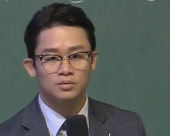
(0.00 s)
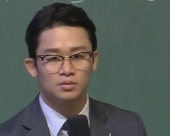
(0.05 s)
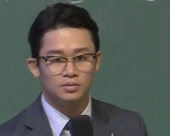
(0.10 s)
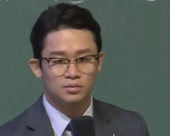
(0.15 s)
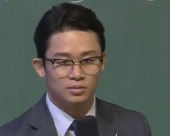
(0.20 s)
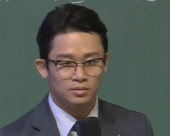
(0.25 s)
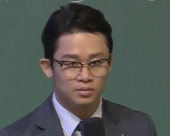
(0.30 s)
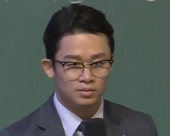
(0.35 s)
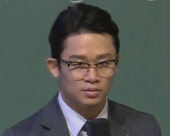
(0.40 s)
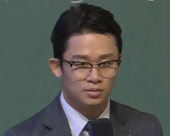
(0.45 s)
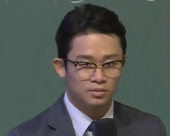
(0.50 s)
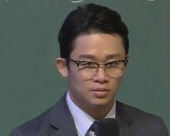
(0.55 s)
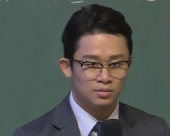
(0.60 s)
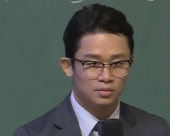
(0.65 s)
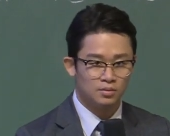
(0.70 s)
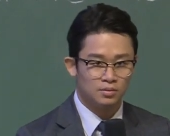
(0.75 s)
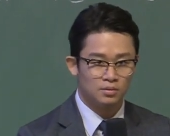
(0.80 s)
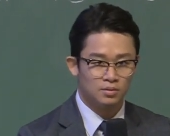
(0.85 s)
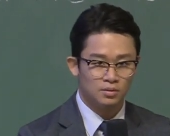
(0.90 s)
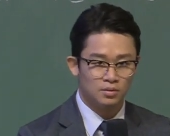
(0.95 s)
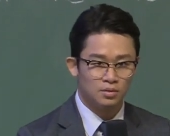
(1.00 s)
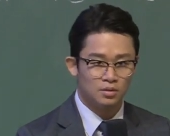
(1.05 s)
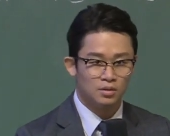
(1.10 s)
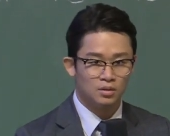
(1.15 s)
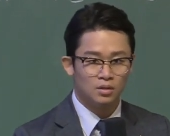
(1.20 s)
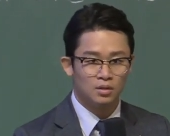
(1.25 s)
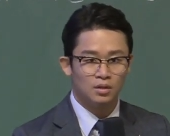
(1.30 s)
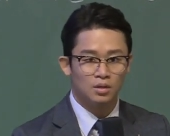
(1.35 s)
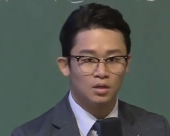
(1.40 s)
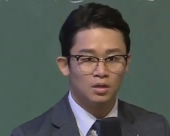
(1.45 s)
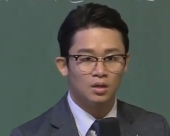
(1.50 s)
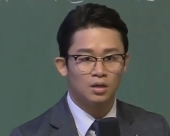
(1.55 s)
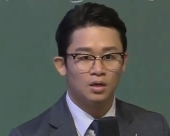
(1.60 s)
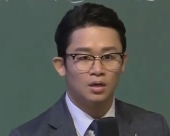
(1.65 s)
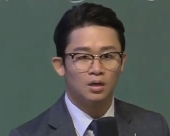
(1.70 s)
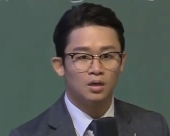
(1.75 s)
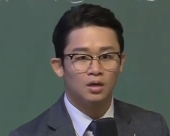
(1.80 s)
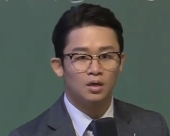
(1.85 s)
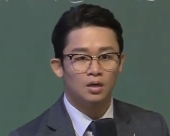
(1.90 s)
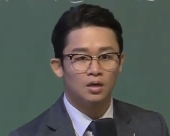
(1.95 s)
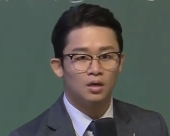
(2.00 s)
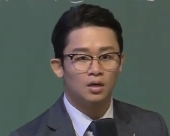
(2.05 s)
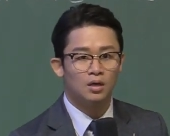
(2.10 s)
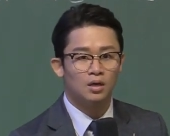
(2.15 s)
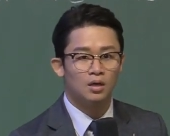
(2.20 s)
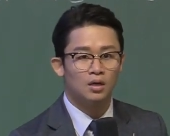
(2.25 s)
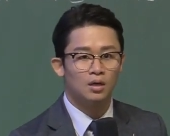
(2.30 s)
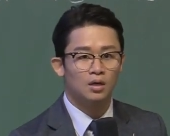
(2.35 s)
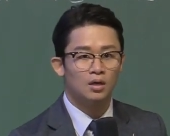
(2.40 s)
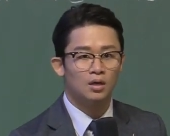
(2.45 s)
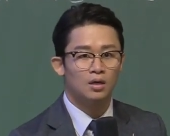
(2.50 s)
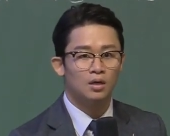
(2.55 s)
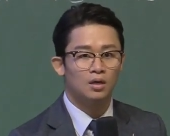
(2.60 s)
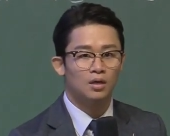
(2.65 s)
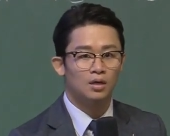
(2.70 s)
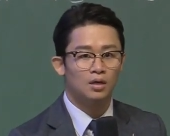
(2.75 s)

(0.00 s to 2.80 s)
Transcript: (silence)